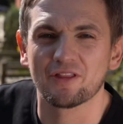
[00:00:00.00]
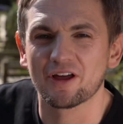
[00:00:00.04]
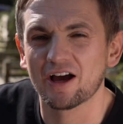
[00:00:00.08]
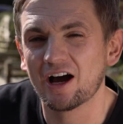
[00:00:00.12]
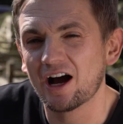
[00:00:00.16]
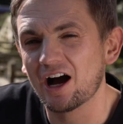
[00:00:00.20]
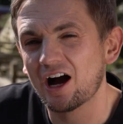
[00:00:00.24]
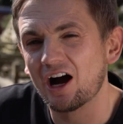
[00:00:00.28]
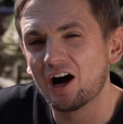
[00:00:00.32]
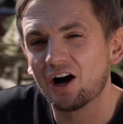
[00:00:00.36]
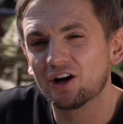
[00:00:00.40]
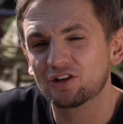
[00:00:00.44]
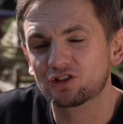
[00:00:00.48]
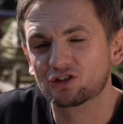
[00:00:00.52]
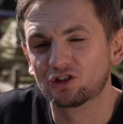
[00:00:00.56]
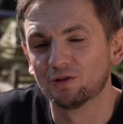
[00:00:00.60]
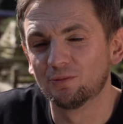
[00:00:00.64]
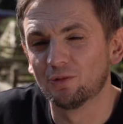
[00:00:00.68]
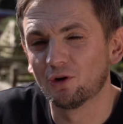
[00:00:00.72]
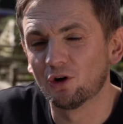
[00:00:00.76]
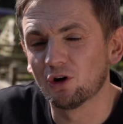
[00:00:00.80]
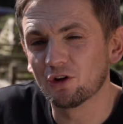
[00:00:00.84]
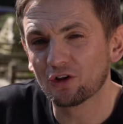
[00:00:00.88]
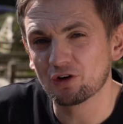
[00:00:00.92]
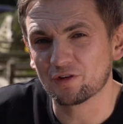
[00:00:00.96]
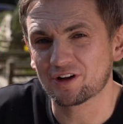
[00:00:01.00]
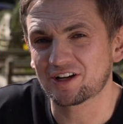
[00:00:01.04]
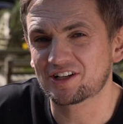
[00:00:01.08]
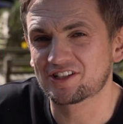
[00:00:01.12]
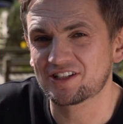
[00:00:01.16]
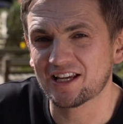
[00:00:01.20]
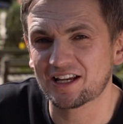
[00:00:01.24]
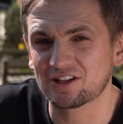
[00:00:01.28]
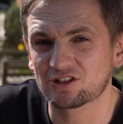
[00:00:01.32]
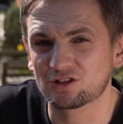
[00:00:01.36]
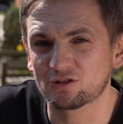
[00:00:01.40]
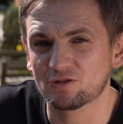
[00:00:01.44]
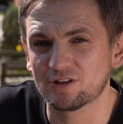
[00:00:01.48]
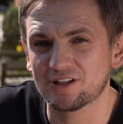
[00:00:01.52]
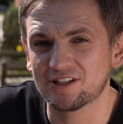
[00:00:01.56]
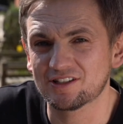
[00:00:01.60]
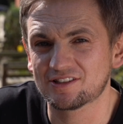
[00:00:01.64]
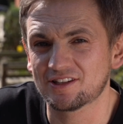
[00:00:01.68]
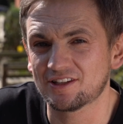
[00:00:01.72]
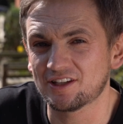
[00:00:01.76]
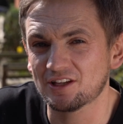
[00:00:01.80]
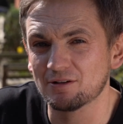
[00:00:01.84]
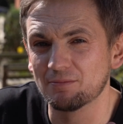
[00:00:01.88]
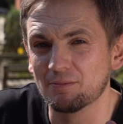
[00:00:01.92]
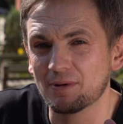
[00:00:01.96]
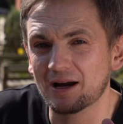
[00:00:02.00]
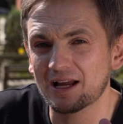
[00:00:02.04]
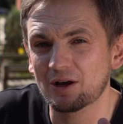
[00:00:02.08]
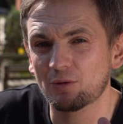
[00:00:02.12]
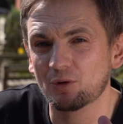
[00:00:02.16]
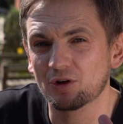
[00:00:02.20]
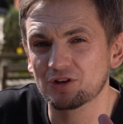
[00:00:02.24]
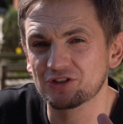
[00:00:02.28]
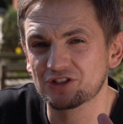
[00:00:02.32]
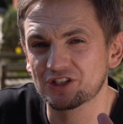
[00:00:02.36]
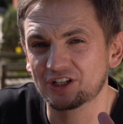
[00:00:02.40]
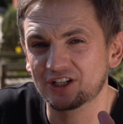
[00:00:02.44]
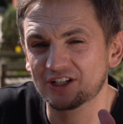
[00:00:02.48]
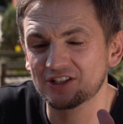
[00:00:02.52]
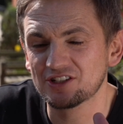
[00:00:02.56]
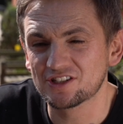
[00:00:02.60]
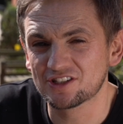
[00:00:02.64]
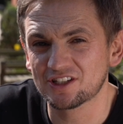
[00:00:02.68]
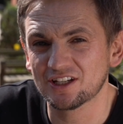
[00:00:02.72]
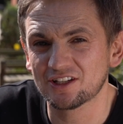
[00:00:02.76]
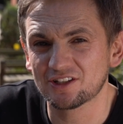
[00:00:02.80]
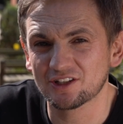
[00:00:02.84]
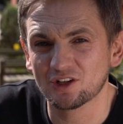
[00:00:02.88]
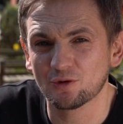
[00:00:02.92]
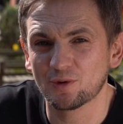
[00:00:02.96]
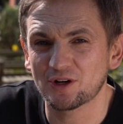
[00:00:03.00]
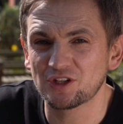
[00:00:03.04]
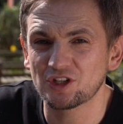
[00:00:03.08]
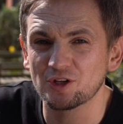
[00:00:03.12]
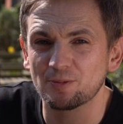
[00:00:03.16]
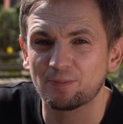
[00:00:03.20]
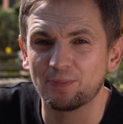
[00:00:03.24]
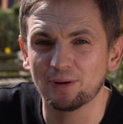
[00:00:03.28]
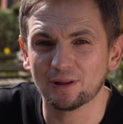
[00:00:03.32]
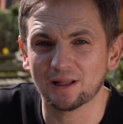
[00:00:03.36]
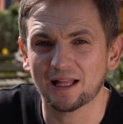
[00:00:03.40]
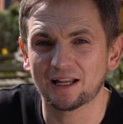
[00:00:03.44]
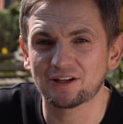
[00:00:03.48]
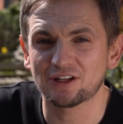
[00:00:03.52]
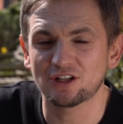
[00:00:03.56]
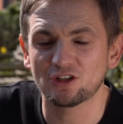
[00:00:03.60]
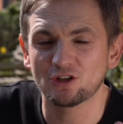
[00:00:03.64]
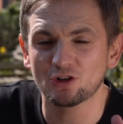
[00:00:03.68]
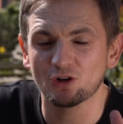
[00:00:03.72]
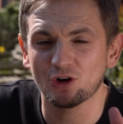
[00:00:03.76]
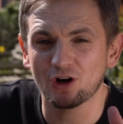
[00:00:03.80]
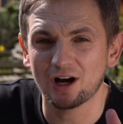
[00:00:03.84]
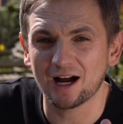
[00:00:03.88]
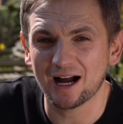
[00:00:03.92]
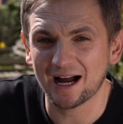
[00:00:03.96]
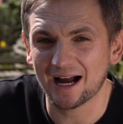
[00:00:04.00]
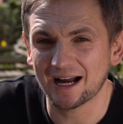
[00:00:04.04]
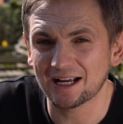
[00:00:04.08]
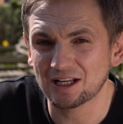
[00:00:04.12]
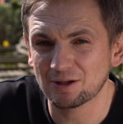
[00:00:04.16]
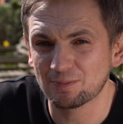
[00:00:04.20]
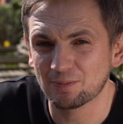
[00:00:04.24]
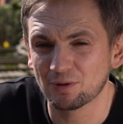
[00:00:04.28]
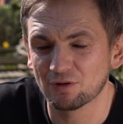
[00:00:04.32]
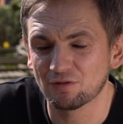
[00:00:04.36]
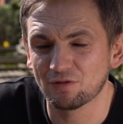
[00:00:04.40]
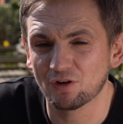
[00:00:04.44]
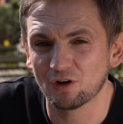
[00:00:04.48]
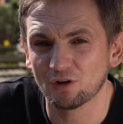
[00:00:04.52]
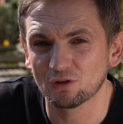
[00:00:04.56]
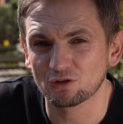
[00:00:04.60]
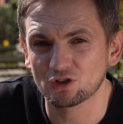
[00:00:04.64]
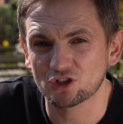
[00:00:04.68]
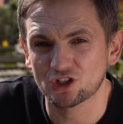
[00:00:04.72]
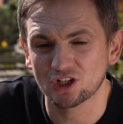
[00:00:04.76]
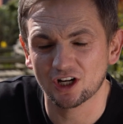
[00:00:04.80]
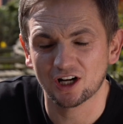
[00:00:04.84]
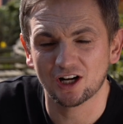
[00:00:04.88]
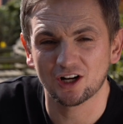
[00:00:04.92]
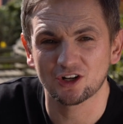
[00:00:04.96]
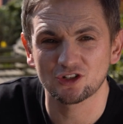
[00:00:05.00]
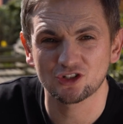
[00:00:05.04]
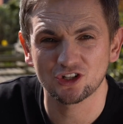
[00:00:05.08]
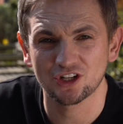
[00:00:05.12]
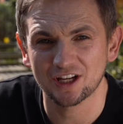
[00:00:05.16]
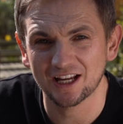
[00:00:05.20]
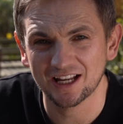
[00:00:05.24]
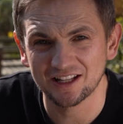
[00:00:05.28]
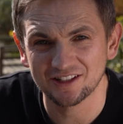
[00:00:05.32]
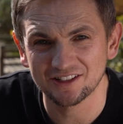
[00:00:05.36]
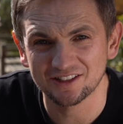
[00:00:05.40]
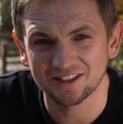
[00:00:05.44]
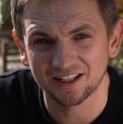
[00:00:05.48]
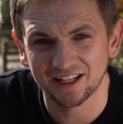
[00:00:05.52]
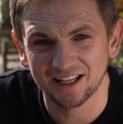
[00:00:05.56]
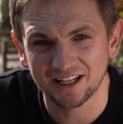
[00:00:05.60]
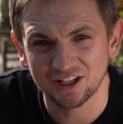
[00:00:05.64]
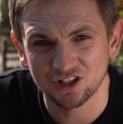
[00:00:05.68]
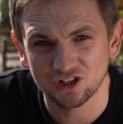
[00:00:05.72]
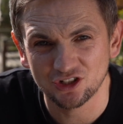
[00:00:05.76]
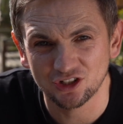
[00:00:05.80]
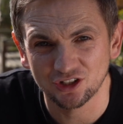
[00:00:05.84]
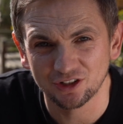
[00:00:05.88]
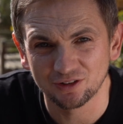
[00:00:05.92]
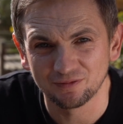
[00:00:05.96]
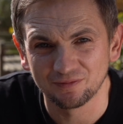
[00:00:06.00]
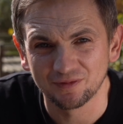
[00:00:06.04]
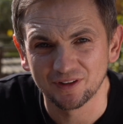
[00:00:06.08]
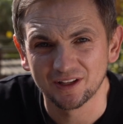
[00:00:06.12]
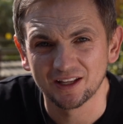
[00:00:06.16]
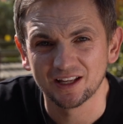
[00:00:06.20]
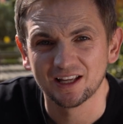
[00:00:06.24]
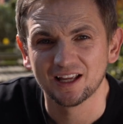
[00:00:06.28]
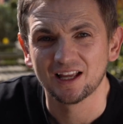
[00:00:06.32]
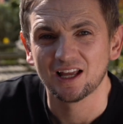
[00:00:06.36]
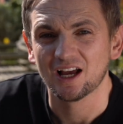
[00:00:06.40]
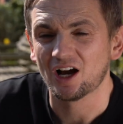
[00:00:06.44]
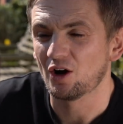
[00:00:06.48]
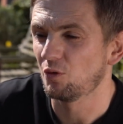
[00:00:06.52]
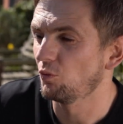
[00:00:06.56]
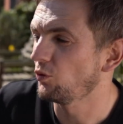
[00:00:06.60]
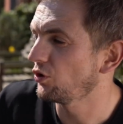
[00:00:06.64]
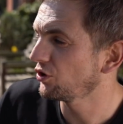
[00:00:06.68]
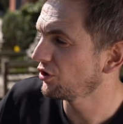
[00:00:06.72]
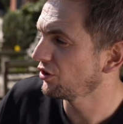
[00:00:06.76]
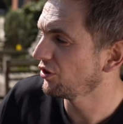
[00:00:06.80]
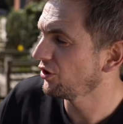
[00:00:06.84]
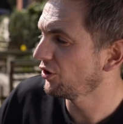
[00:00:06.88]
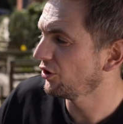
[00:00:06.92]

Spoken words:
there are some other accessories that you might want to consider when you're planning your Hypervolt charger installation. And one of